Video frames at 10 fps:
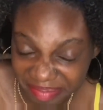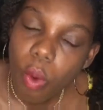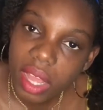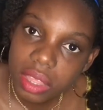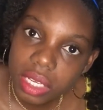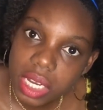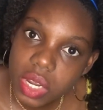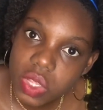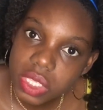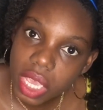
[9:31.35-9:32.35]
One thing they
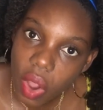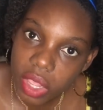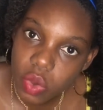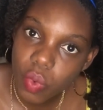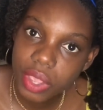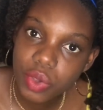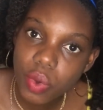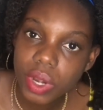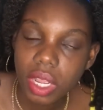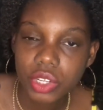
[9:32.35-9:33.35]
don't tell you when you
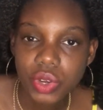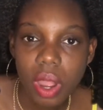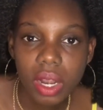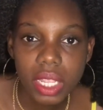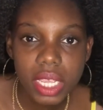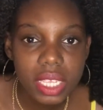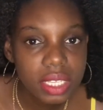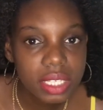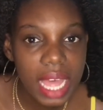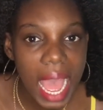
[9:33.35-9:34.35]
go natural
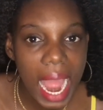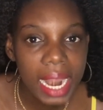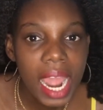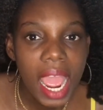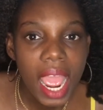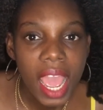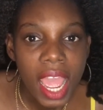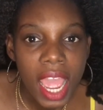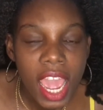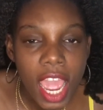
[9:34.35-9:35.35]
is that
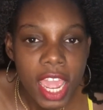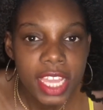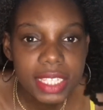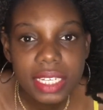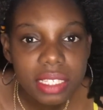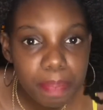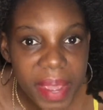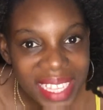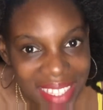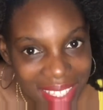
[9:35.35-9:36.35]
it's
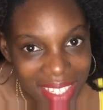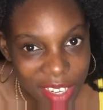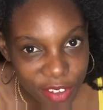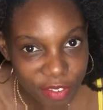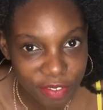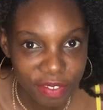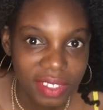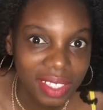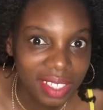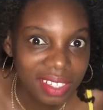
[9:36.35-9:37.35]
expensive.
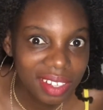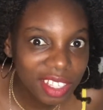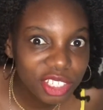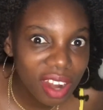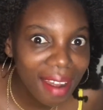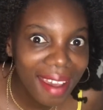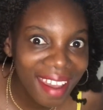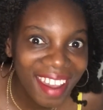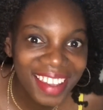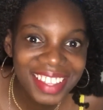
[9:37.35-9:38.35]
Natural
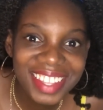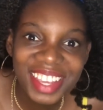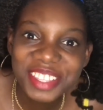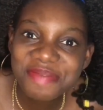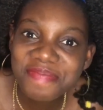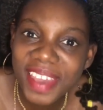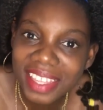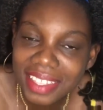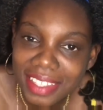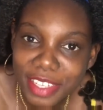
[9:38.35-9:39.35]
hair is
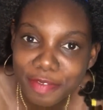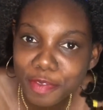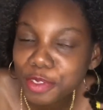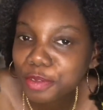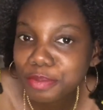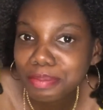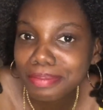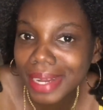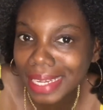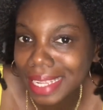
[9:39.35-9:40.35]
expensive to
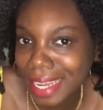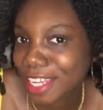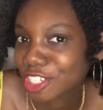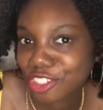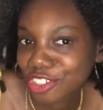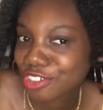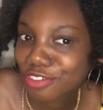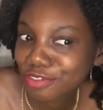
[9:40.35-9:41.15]
manage.